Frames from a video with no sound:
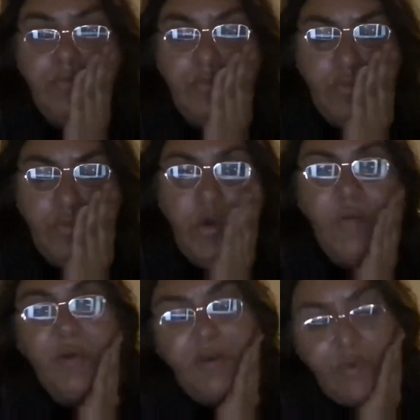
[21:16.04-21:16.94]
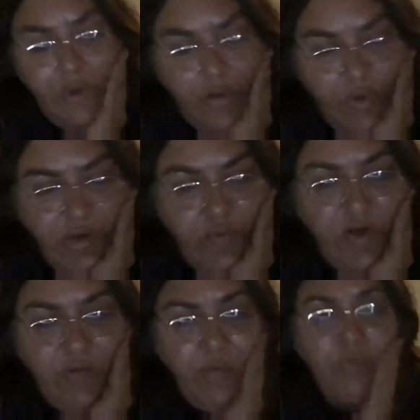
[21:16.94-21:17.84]
white people, like when you
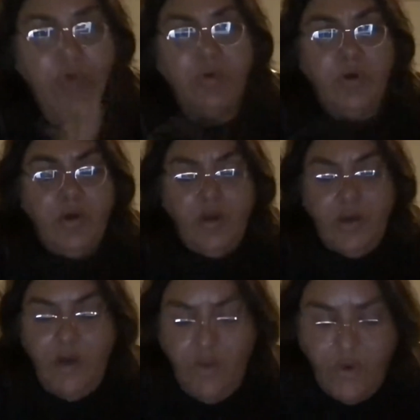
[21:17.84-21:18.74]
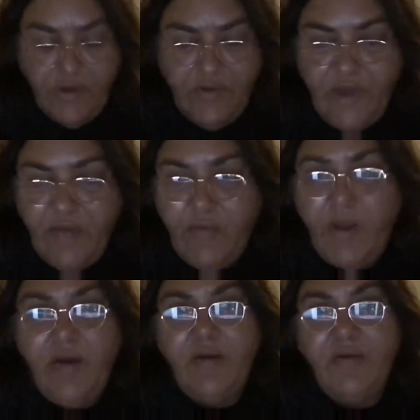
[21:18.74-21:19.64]
read my book, I want you to have a
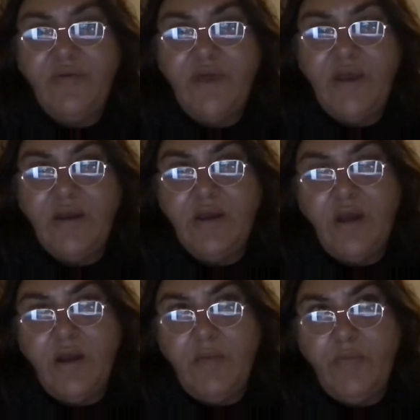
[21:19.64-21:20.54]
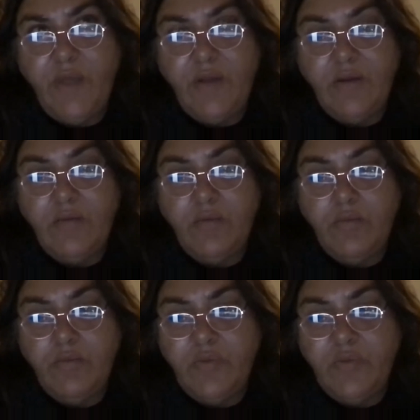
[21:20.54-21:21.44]
better understanding that
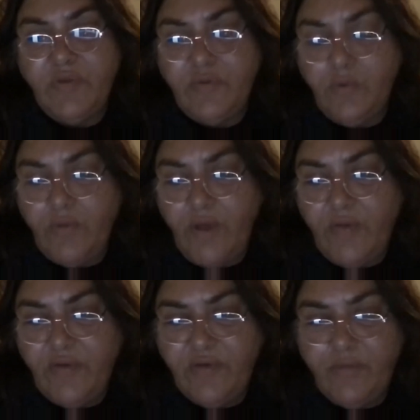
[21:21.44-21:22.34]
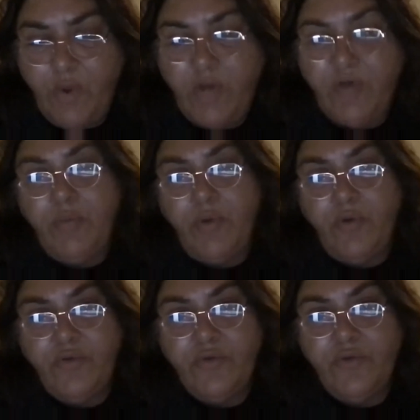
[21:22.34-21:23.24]
although this is my
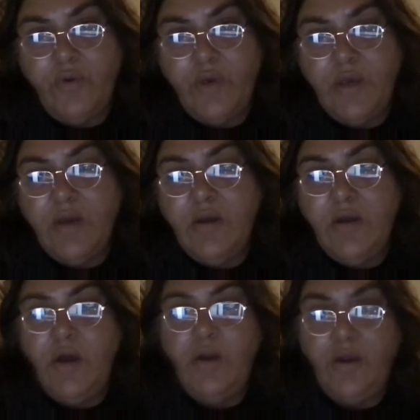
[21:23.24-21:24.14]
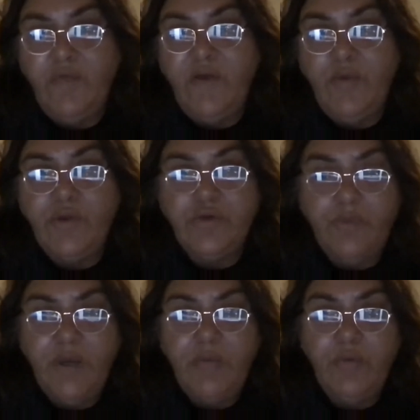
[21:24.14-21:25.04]
personal story, a lot of Aboriginal
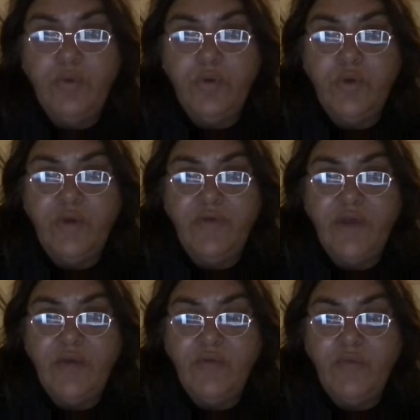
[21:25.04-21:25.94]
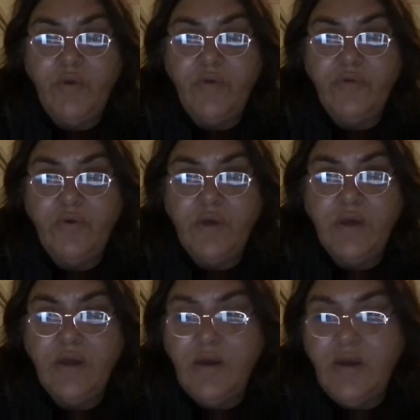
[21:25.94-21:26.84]
people will resonate with my story.
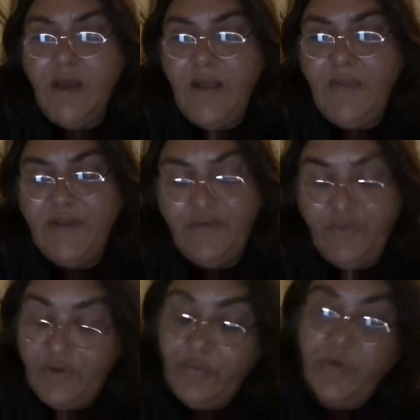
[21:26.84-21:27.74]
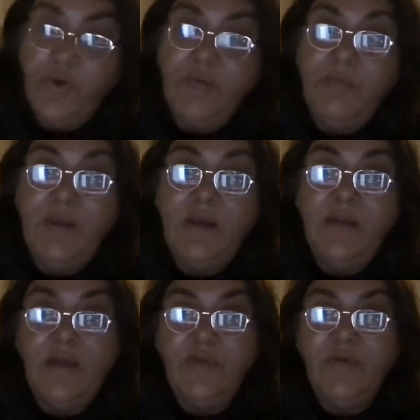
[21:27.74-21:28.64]
And the difference between me and
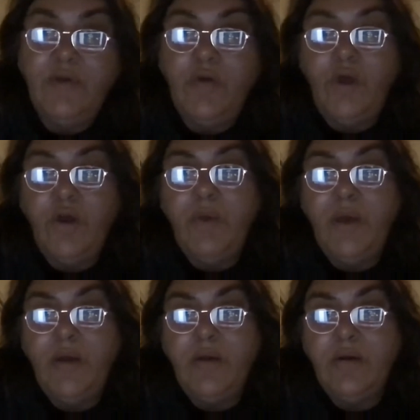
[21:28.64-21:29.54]
them is that I wrote about it.